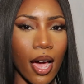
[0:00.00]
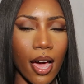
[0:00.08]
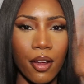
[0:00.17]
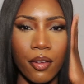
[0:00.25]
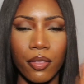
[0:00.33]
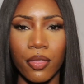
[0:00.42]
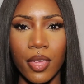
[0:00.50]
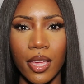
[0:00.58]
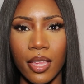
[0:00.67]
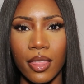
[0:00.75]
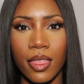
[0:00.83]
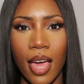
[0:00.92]
I don't
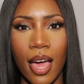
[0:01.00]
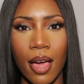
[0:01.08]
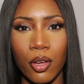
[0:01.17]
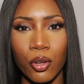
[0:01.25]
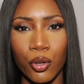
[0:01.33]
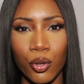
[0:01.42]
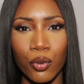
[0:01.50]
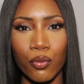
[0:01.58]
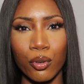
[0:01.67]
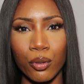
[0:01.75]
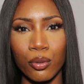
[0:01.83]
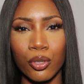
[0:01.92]
think that
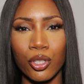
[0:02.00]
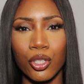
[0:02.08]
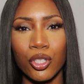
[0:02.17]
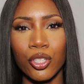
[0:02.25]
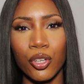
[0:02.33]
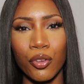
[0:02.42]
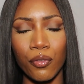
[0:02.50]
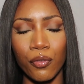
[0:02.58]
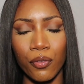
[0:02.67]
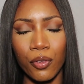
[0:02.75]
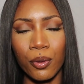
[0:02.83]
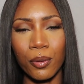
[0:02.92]
gurus should
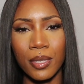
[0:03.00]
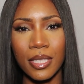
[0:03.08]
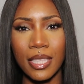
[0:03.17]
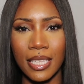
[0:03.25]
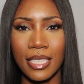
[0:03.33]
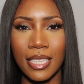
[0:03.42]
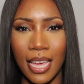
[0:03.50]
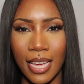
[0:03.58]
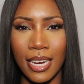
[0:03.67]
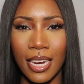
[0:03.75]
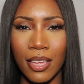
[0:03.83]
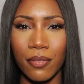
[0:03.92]
confuse this
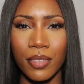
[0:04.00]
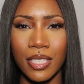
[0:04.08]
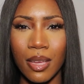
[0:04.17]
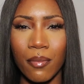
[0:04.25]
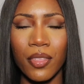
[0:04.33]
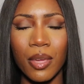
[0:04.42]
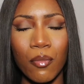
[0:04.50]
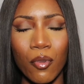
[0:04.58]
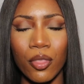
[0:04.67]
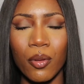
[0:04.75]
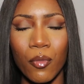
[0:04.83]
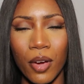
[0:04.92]
technique for something
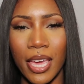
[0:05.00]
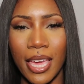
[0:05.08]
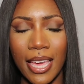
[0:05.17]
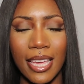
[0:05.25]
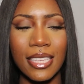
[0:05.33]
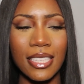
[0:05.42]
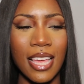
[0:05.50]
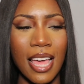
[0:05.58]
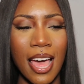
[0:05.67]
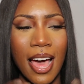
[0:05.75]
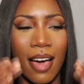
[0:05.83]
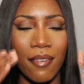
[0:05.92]
more than what it is.
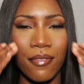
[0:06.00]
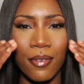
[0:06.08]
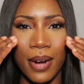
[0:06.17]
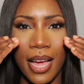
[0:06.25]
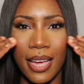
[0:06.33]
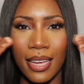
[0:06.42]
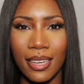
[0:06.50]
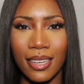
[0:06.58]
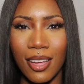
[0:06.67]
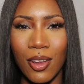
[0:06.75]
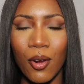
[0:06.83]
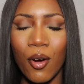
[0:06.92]
I feel like
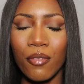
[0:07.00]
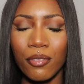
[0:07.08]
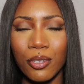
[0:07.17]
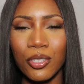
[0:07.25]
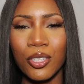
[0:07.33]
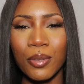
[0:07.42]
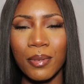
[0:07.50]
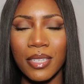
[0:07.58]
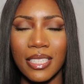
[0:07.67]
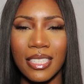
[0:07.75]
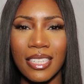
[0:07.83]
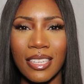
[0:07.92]
a lot of
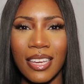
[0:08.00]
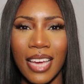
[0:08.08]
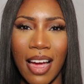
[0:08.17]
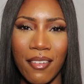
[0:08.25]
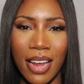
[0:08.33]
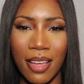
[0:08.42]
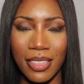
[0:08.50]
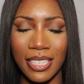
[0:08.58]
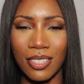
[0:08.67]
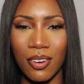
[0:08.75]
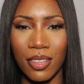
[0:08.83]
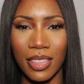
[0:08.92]
YouTubers, to carry out
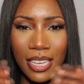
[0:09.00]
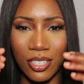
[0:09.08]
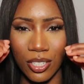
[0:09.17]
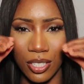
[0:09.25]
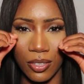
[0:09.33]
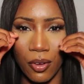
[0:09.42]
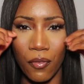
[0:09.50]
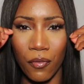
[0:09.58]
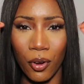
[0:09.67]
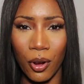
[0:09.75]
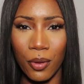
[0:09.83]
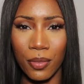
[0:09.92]
this look, they just
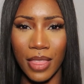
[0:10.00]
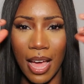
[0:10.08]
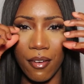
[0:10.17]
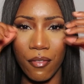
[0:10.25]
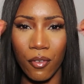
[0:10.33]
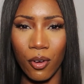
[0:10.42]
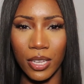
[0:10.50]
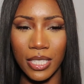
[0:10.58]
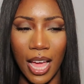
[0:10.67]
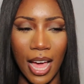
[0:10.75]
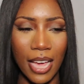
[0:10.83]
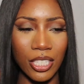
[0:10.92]
followed that fox
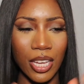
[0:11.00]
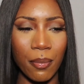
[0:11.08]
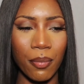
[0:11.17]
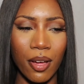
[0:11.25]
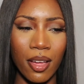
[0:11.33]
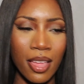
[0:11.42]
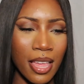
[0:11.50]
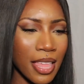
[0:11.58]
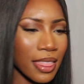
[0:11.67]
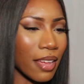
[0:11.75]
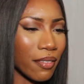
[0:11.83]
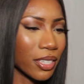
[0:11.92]
eye shape, but
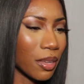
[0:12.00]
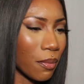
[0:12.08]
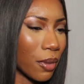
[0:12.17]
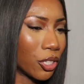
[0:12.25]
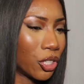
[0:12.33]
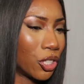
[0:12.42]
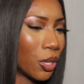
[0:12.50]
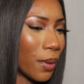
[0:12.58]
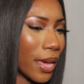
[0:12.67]
there isn't much to